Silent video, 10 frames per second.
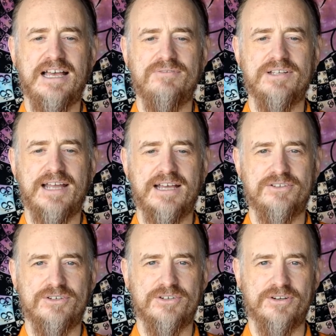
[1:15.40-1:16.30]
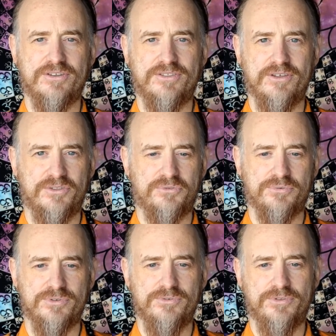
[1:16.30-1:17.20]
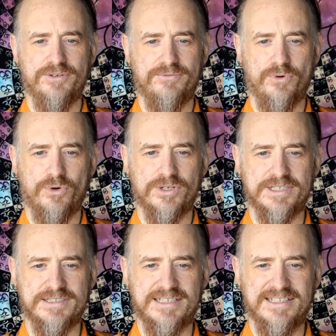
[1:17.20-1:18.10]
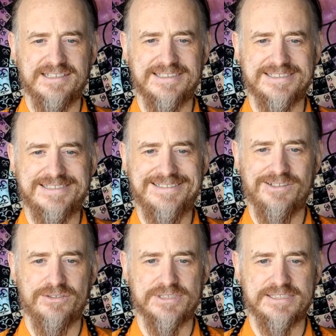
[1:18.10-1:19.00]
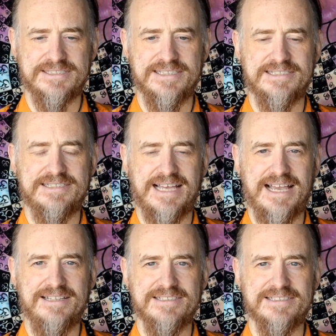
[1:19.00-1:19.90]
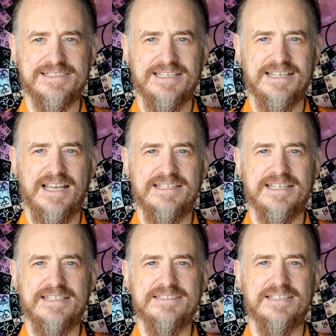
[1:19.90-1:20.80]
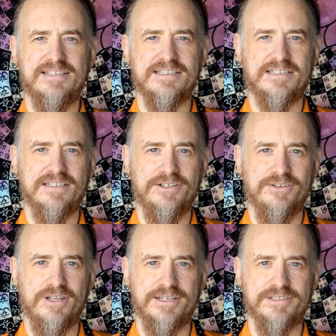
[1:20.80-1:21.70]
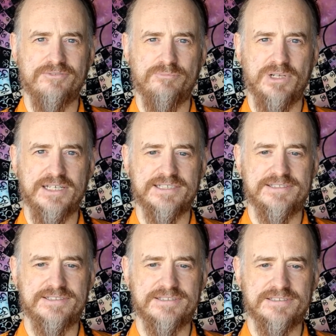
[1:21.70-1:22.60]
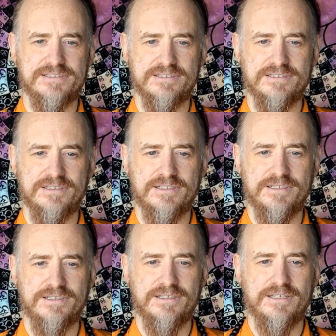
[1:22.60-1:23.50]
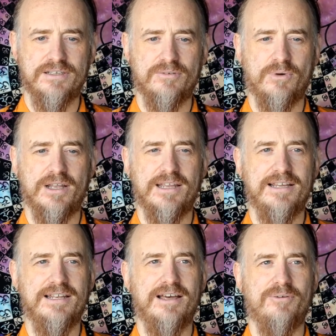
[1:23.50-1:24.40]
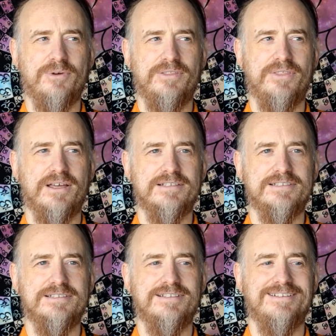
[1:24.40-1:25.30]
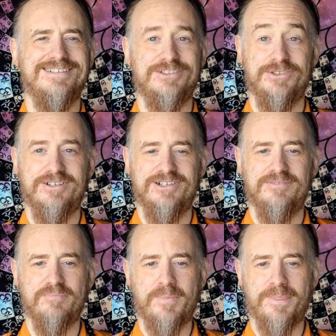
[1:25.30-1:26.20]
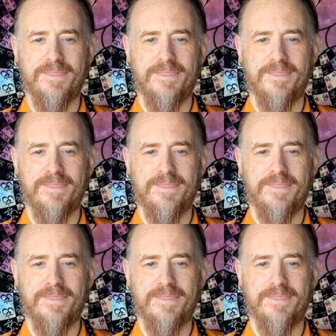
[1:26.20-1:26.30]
heaven on earth, through the void, the stillness, the silence, and into the clear light of bliss. Walela with us. Do you hear her?